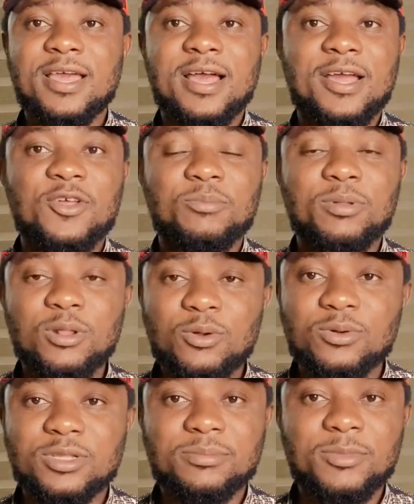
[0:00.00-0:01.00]
I
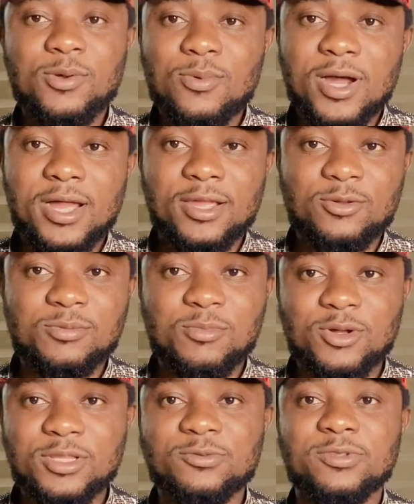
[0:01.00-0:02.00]
upload. And meanwhile, good
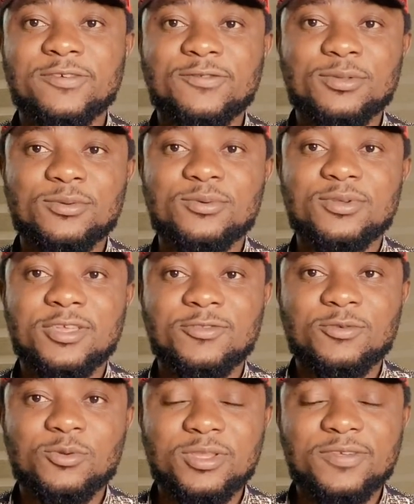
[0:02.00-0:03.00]
morning, good afternoon,
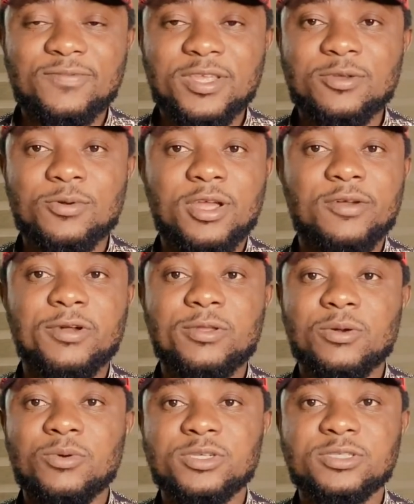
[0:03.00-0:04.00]
good evening, wherever
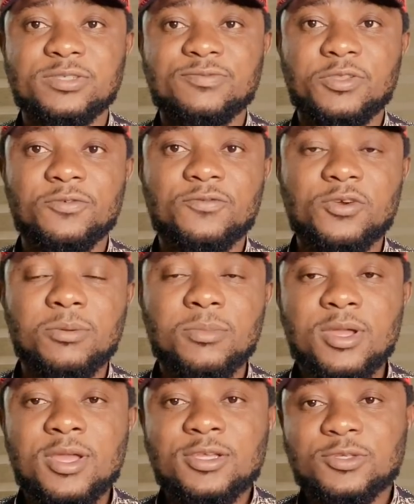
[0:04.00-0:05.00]
you are watching this video from.
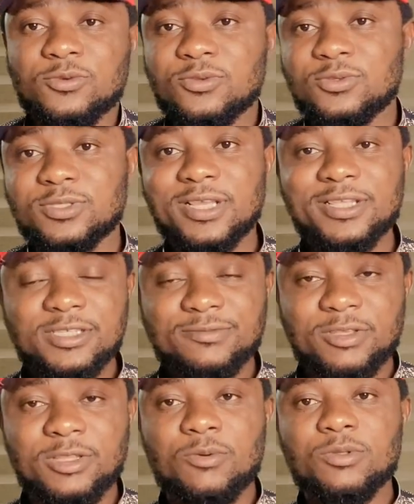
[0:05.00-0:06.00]
So starting this
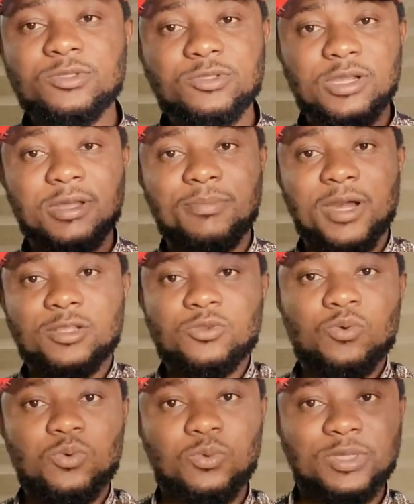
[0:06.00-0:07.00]
video, I want to talk about
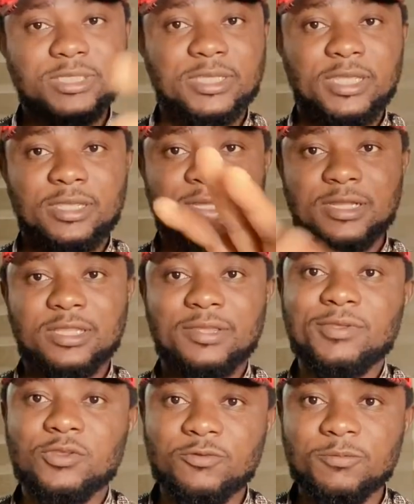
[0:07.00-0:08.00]
Wizkid and
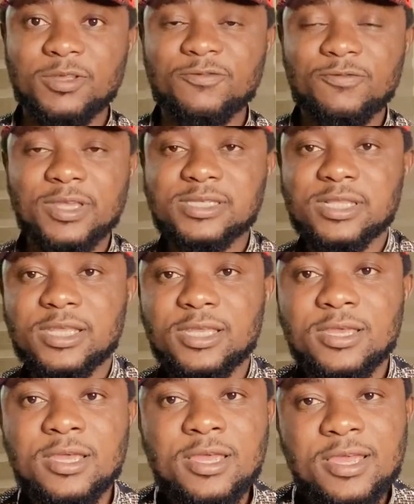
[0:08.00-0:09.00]
Davido. But firstly,
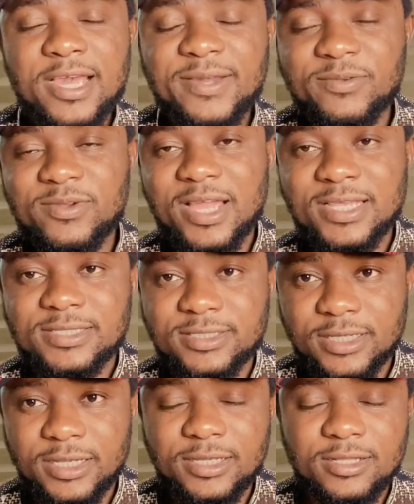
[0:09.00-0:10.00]
have you guys
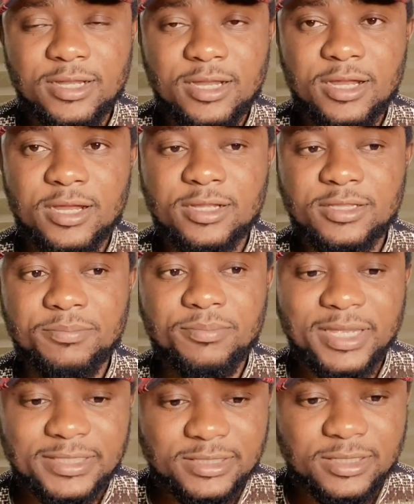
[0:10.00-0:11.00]
seen the
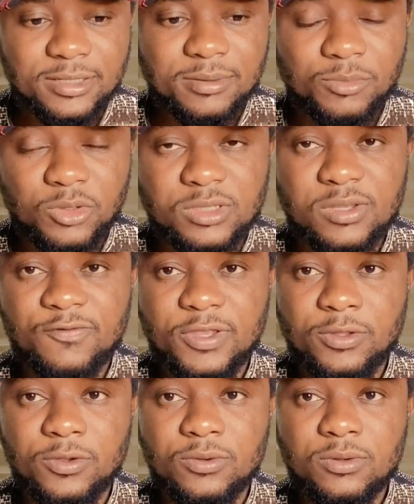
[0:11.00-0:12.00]
best music
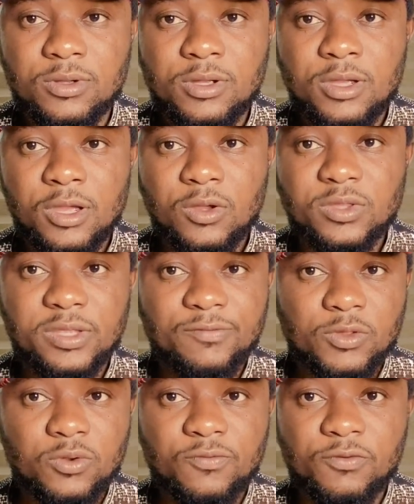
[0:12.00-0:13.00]
video,
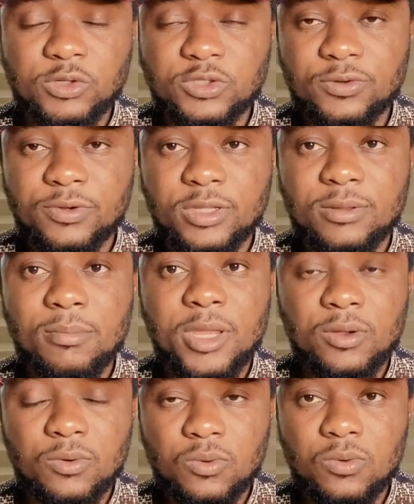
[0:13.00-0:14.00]
Davido featuring
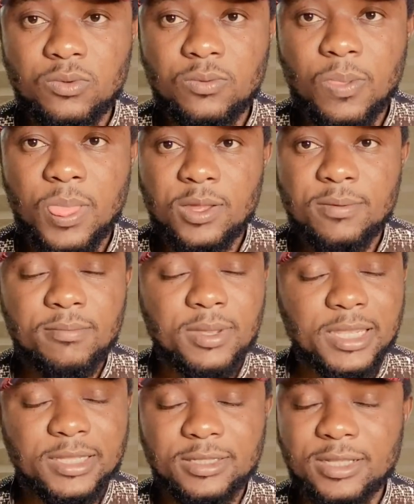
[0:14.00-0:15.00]
Miyoku?
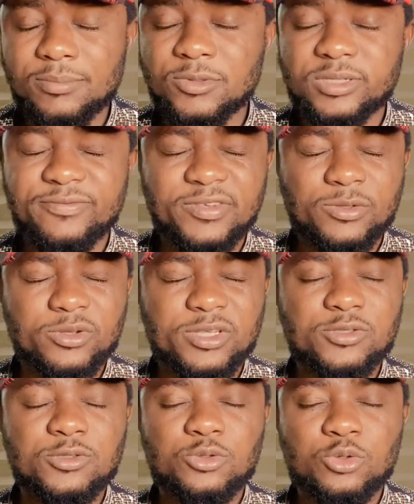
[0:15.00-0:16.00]
Man, that music video
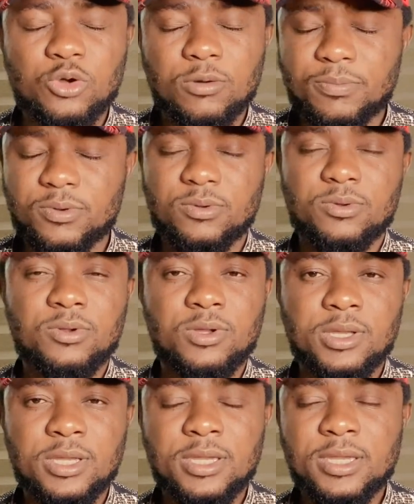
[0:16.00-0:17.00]
is dope.
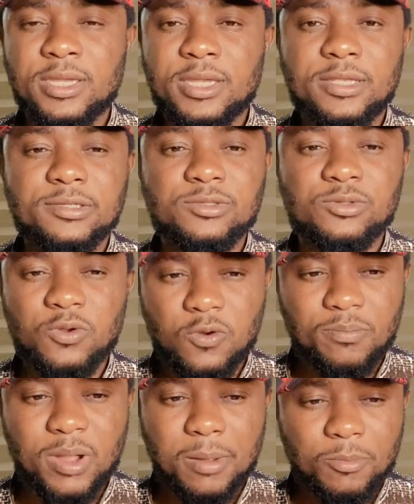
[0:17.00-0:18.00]
It's
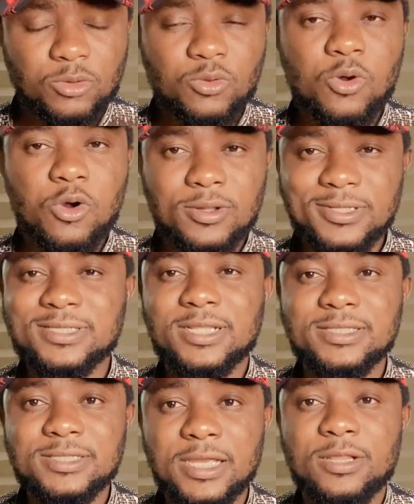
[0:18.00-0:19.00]
dope. I'm gonna
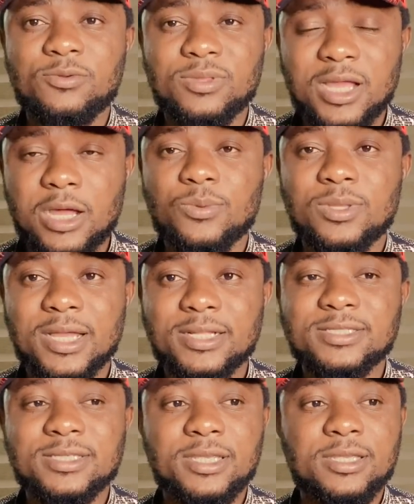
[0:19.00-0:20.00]
honestly tell you now
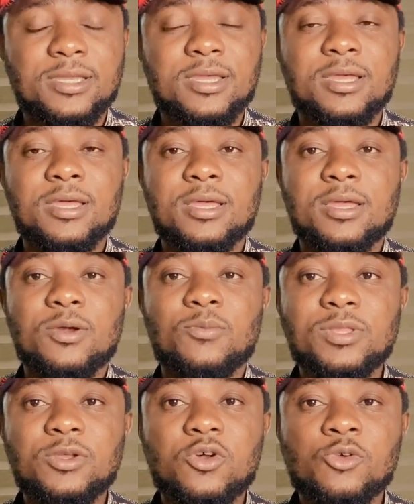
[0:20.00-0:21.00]
that, see,
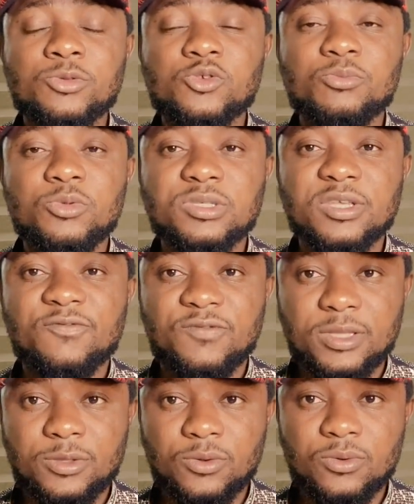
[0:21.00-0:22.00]
when it comes to music
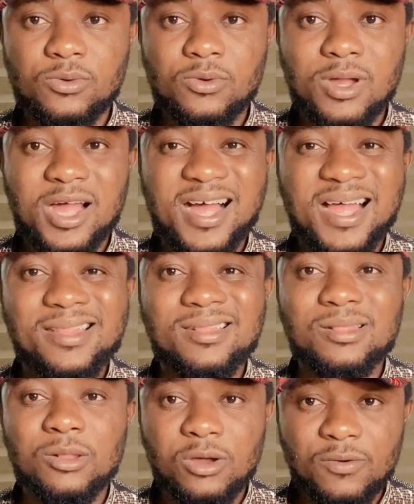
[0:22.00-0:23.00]
video, I
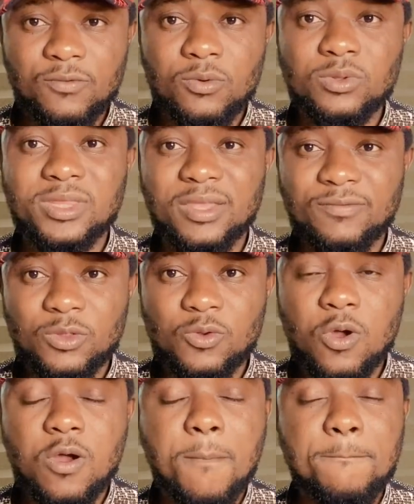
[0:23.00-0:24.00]
love
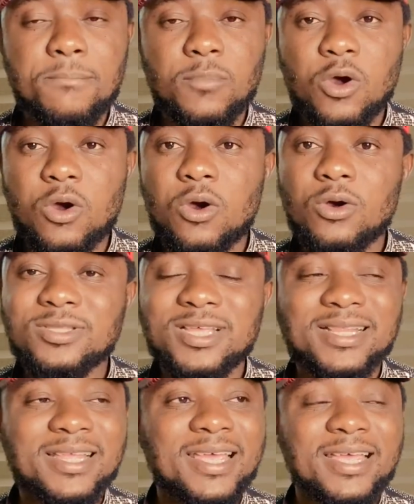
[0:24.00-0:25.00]
Davido more
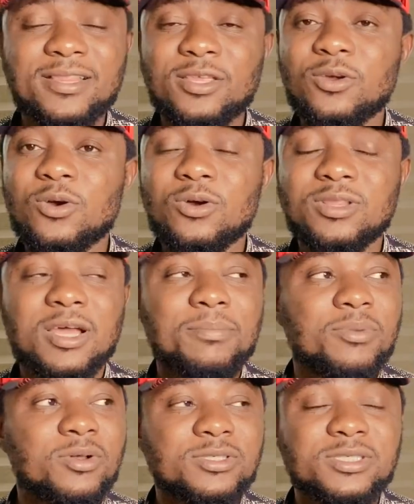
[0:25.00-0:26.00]
than any other
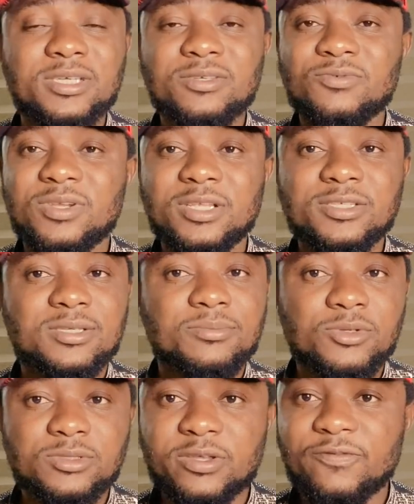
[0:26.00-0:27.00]
person releasing
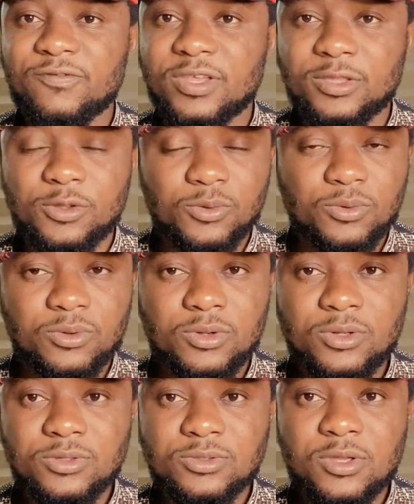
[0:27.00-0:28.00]
music
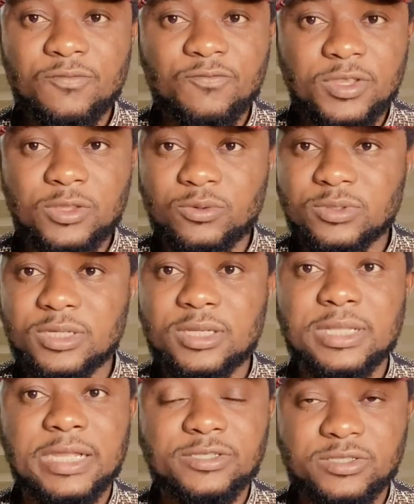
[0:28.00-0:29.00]
videos
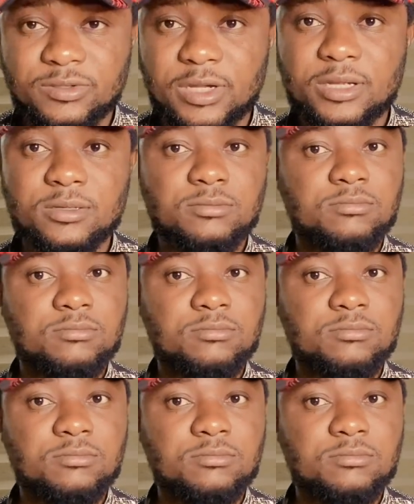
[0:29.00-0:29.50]
in Nigeria.